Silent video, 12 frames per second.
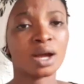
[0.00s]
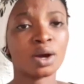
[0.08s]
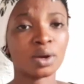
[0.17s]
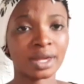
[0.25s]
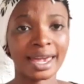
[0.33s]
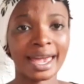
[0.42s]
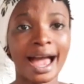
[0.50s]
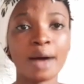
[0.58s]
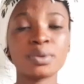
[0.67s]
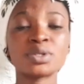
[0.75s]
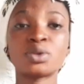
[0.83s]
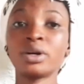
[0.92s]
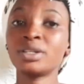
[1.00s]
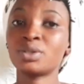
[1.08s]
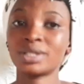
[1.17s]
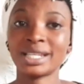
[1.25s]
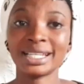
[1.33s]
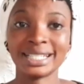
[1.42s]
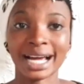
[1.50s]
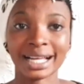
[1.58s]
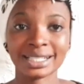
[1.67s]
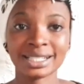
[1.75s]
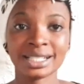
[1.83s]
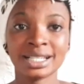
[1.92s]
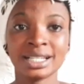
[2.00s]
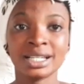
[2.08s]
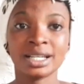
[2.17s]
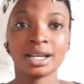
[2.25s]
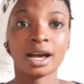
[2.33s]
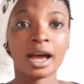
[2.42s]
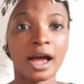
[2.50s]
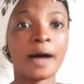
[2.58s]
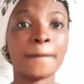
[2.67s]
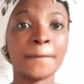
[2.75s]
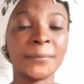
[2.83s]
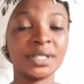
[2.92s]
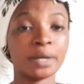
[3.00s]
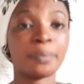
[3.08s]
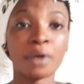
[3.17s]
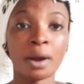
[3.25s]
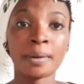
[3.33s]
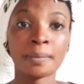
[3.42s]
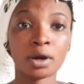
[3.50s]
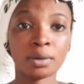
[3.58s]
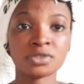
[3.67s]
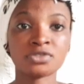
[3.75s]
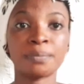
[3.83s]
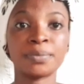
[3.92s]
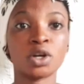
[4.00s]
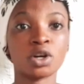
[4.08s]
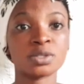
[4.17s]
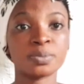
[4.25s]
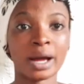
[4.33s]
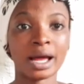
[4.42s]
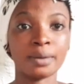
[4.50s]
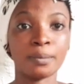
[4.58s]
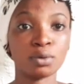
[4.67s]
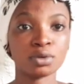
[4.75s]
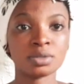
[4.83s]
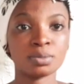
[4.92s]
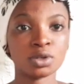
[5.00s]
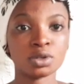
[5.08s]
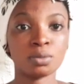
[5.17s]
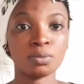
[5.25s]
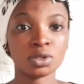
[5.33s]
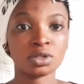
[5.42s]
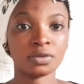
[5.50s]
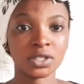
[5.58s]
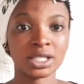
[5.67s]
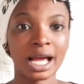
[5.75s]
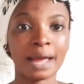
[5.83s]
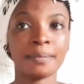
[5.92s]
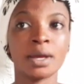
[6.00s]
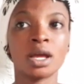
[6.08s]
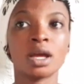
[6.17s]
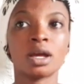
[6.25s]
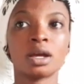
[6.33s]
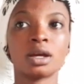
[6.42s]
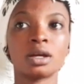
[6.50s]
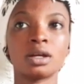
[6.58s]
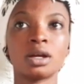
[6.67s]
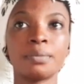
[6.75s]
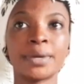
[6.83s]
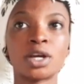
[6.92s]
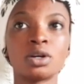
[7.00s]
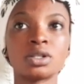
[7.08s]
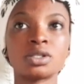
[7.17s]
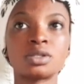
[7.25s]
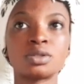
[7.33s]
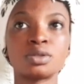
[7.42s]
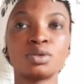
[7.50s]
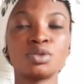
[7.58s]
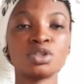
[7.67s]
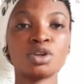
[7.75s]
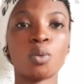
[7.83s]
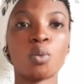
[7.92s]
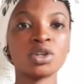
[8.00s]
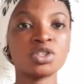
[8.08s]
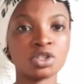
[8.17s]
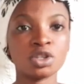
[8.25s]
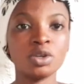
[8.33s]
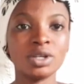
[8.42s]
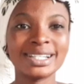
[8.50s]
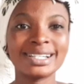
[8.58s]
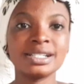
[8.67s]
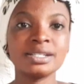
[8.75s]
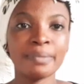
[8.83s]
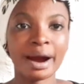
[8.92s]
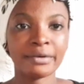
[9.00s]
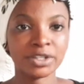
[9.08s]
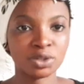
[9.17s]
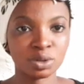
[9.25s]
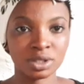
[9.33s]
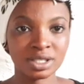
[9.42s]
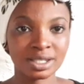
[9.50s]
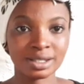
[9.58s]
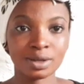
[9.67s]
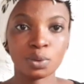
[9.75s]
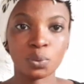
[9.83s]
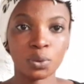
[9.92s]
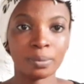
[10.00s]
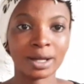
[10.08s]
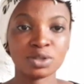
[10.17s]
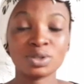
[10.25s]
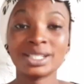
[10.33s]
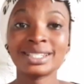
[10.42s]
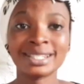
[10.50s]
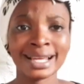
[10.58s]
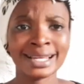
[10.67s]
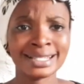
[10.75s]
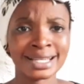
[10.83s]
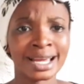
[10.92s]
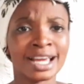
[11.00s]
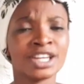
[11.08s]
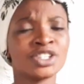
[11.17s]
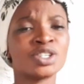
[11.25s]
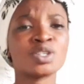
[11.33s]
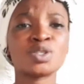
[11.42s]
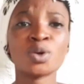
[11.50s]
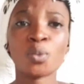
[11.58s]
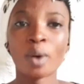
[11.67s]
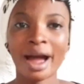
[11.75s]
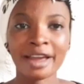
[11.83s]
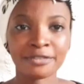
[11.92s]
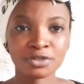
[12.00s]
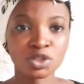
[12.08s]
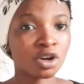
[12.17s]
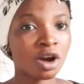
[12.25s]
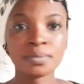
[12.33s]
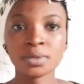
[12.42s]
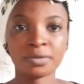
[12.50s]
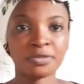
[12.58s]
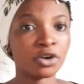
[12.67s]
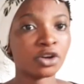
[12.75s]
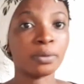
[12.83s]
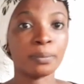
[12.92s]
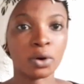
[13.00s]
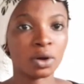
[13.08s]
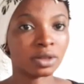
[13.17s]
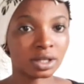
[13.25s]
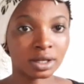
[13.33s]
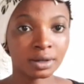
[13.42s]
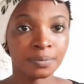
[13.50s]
Okay, I was going to say that the problem comes from the husband most of the time. Because, once you're legally married to this woman, to this lady, she's your wife. She comes before your mother.